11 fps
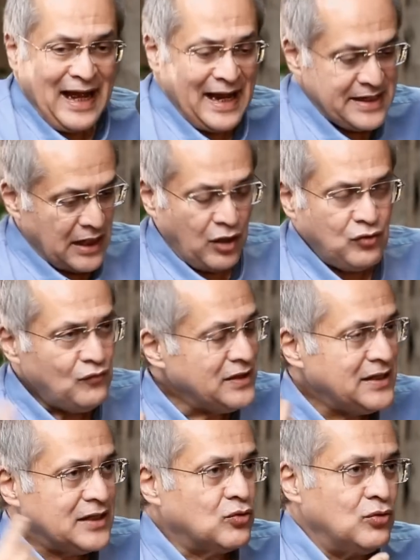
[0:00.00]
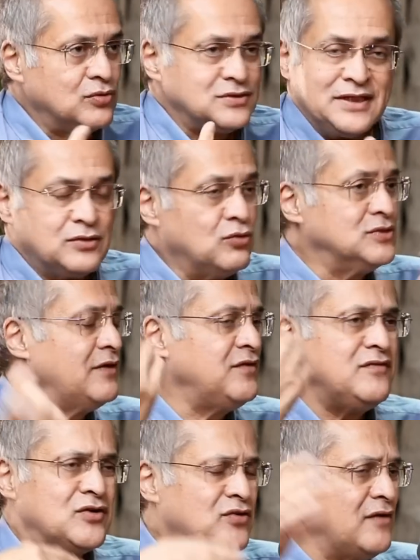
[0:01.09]
And now when that goes, it goes
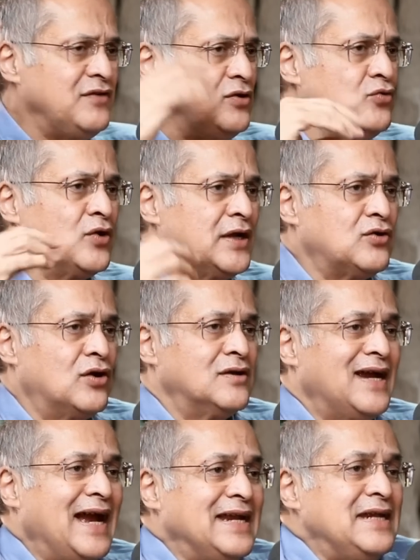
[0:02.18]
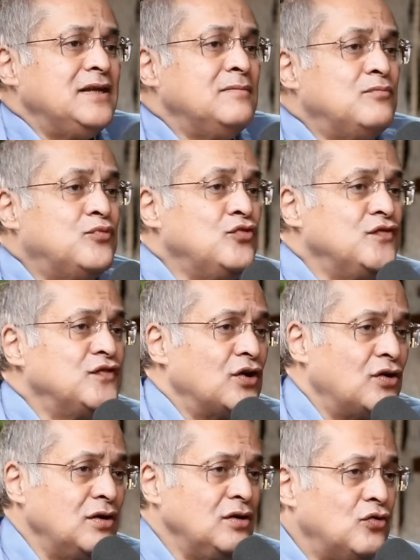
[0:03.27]
everywhere to every nook and corner, and it improves
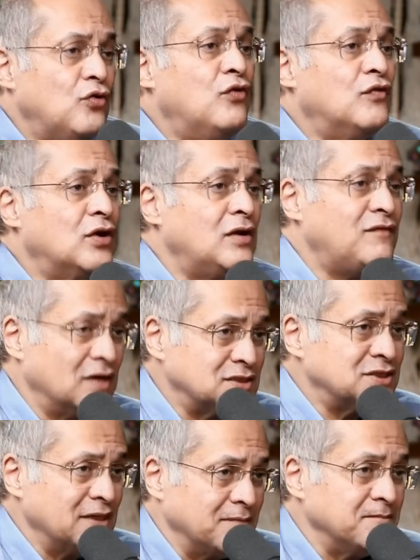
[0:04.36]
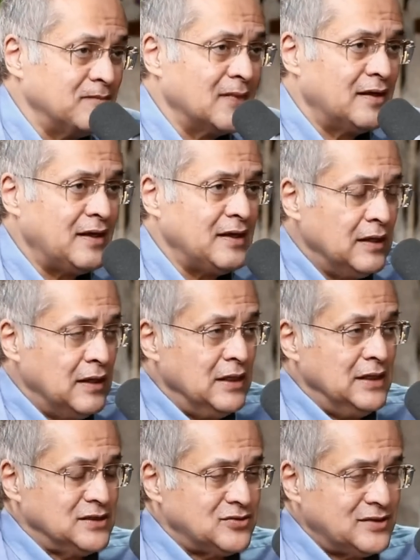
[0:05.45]
your overall functioning, right?
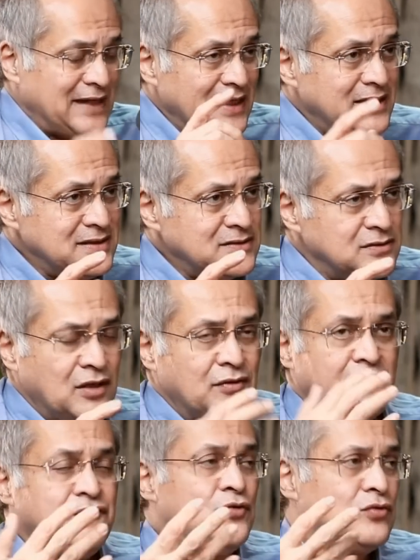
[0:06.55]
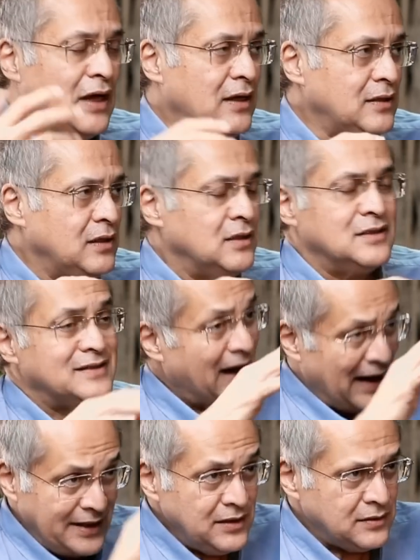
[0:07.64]
So that is, now if you can't, the
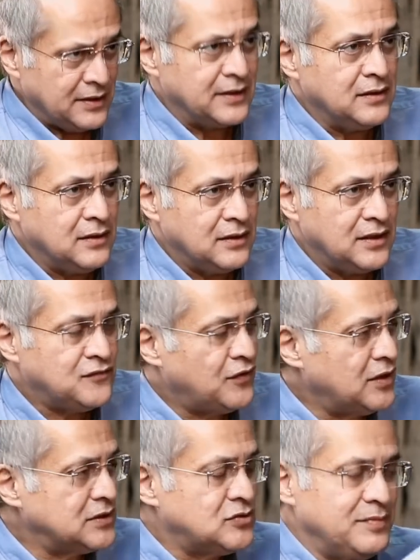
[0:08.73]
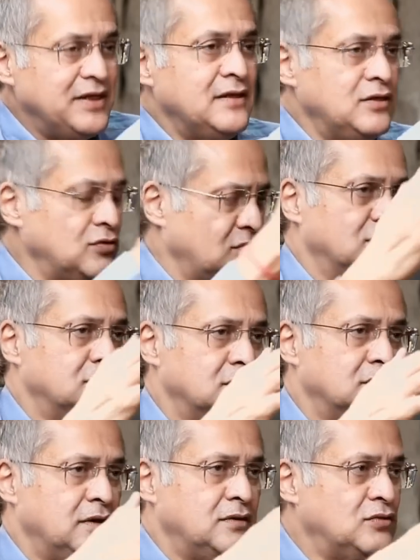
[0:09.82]
ideal thing is for us to be, you know,
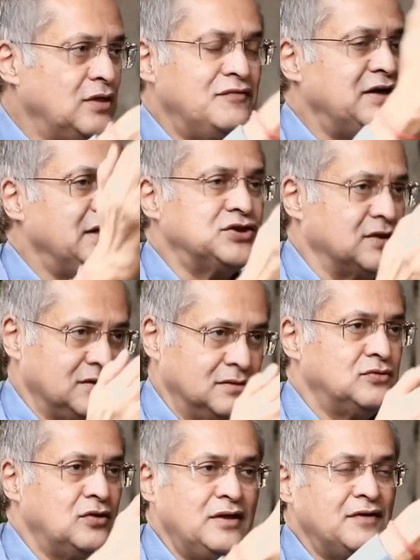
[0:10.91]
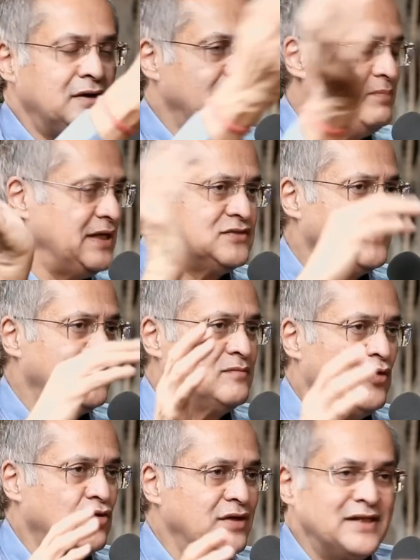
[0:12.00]
to live in nature, to live in a place where there's
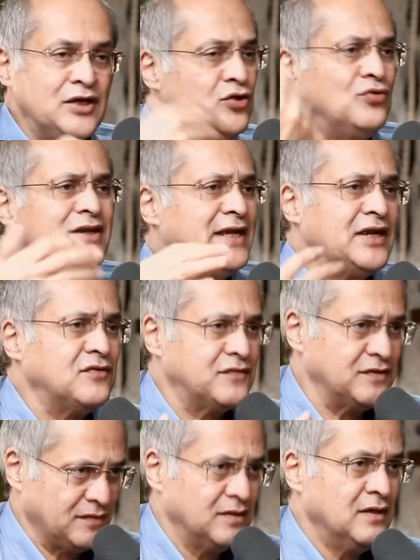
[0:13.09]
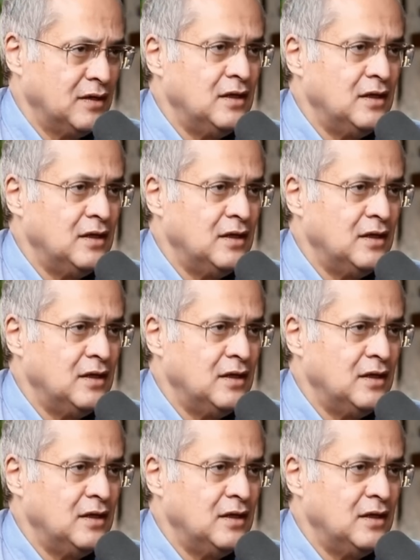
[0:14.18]
more green, then you don't need any of this.